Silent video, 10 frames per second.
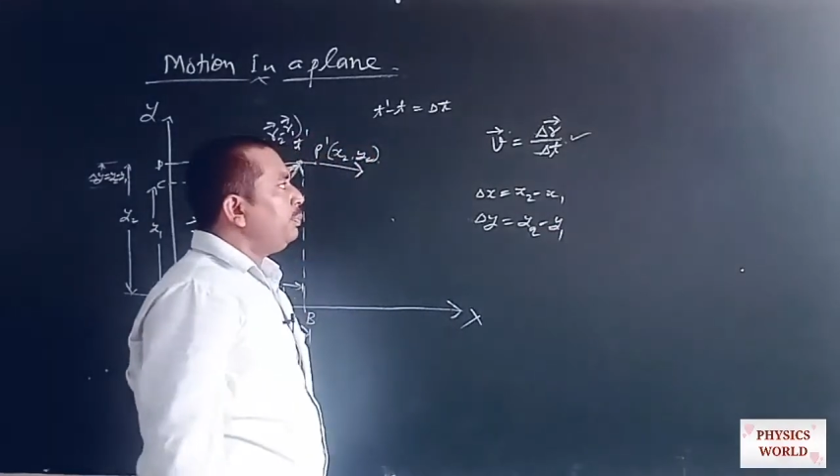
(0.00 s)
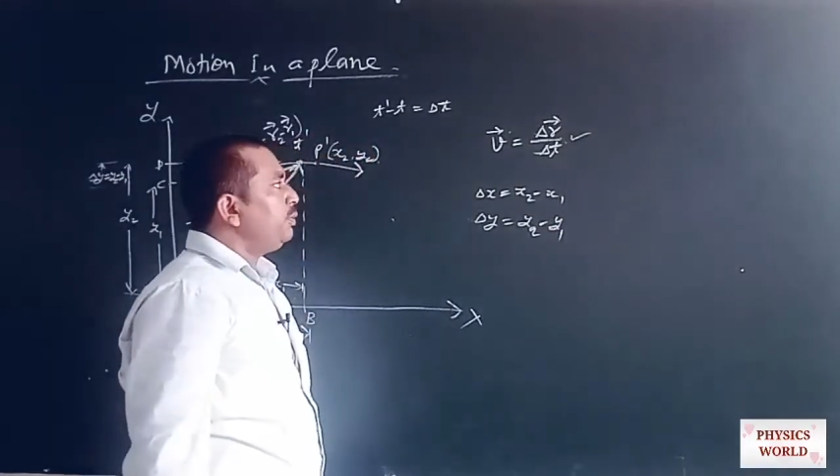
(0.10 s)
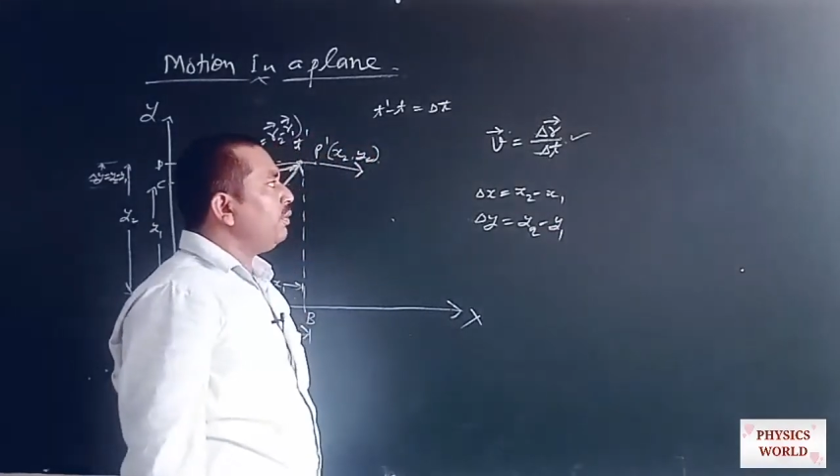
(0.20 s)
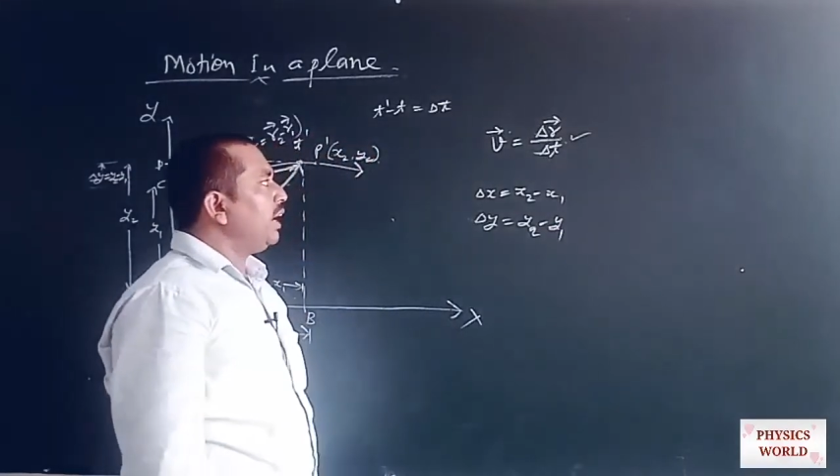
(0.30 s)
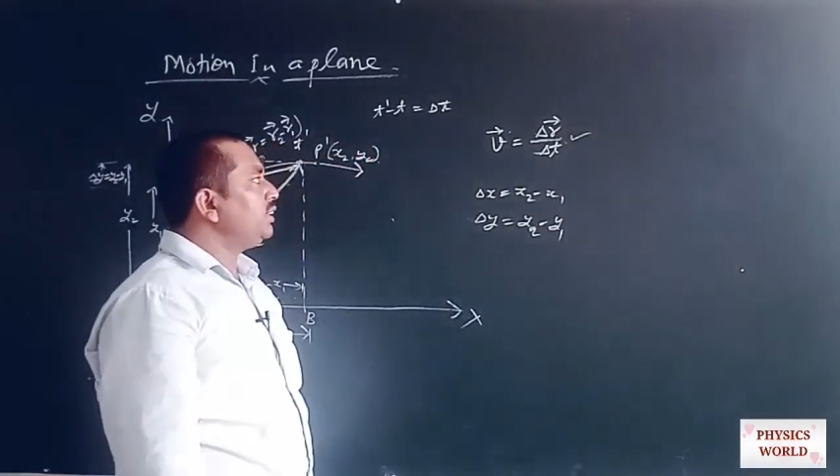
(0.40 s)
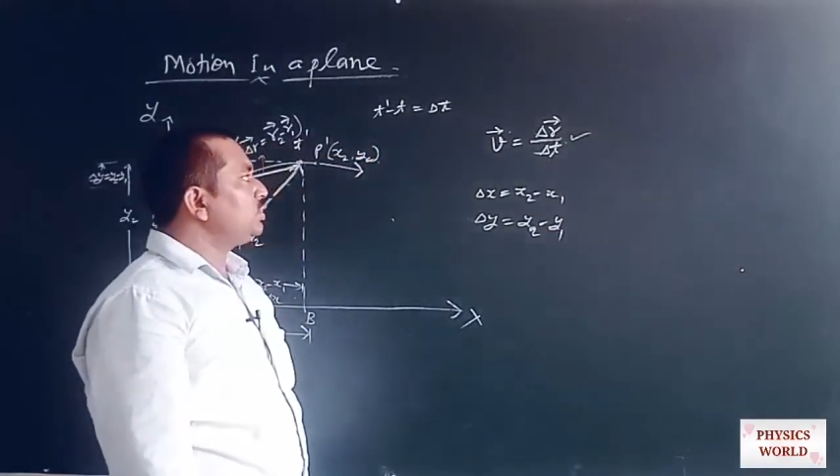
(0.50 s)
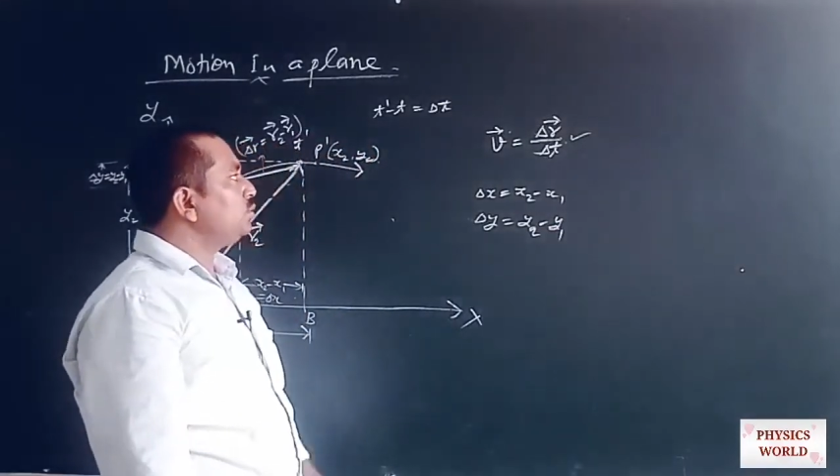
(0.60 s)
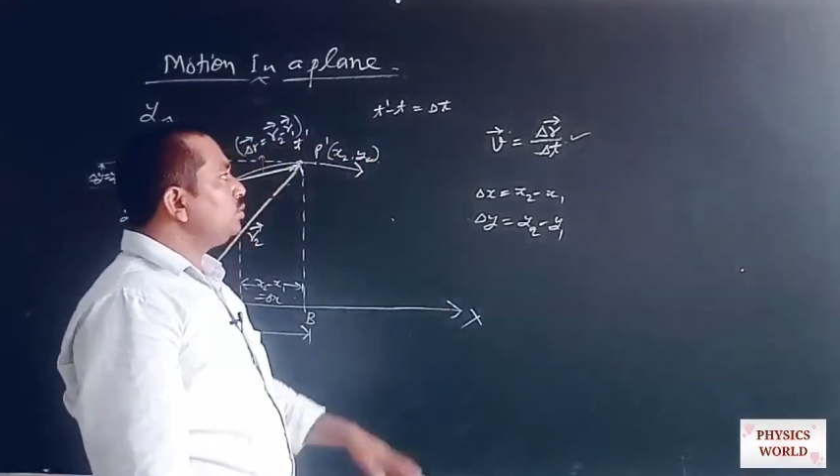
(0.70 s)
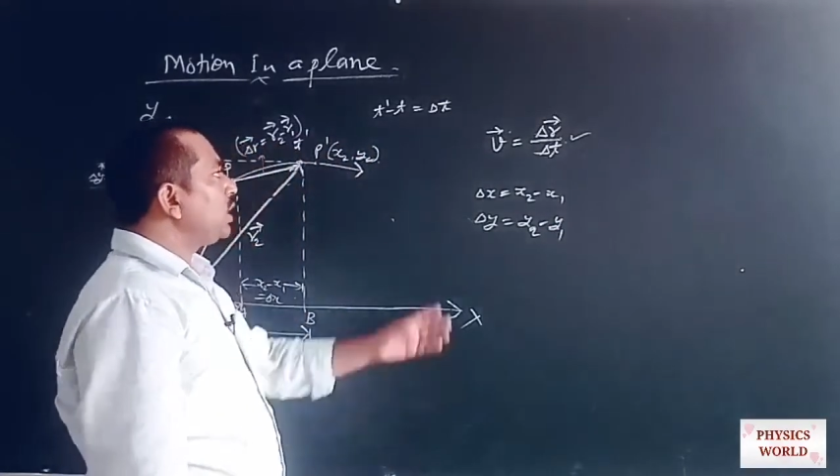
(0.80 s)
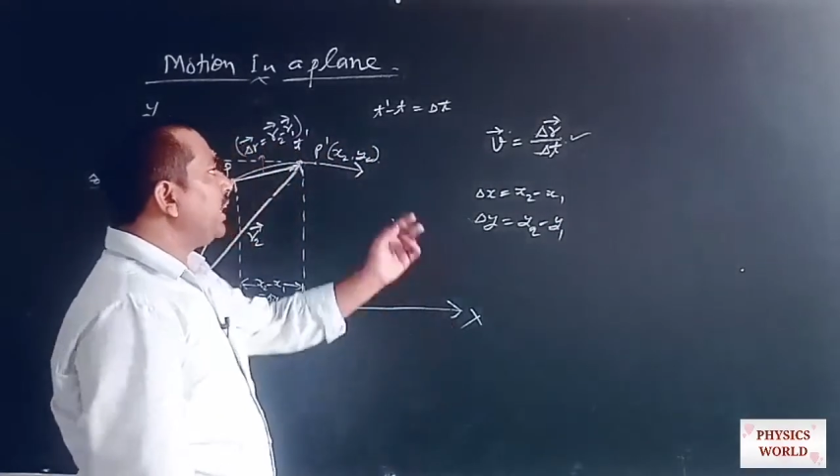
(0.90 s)
if you want
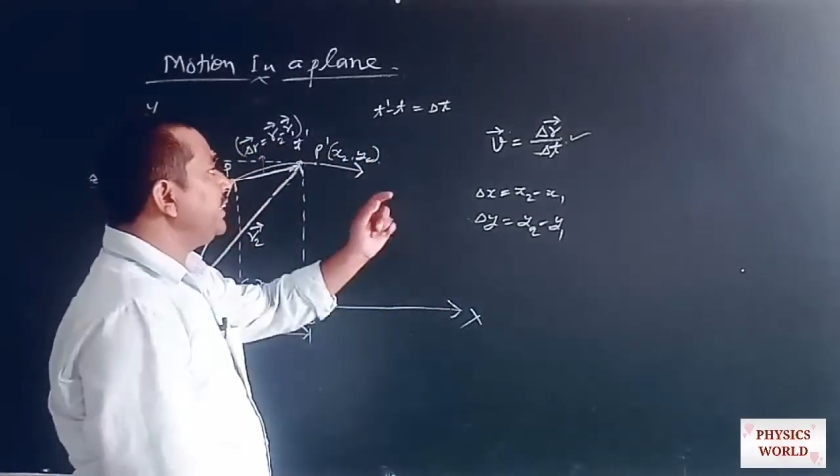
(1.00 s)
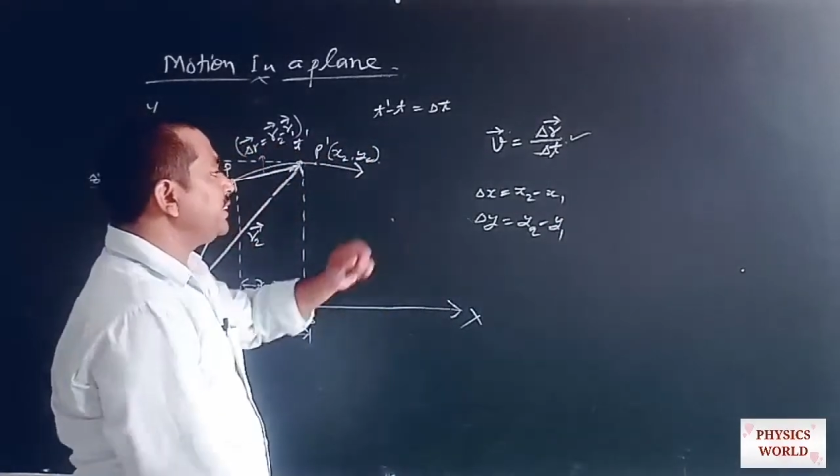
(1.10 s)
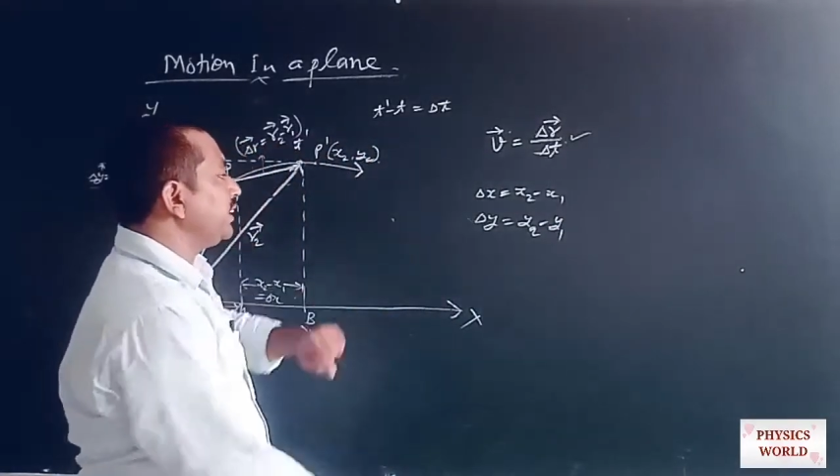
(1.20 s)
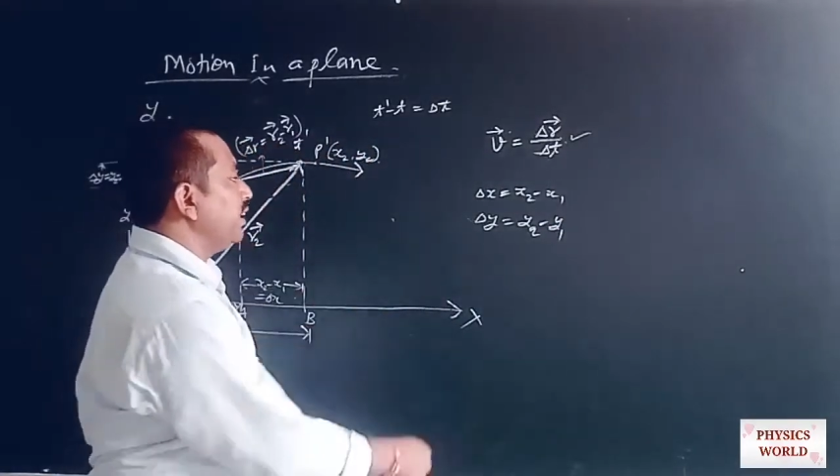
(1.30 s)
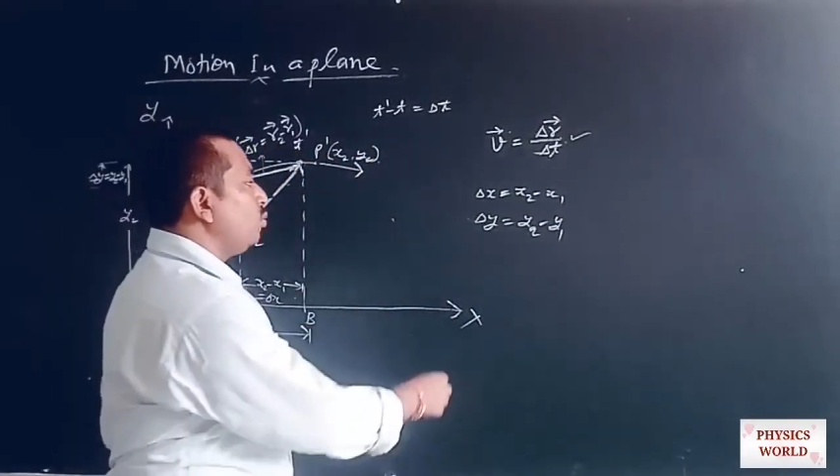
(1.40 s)
to write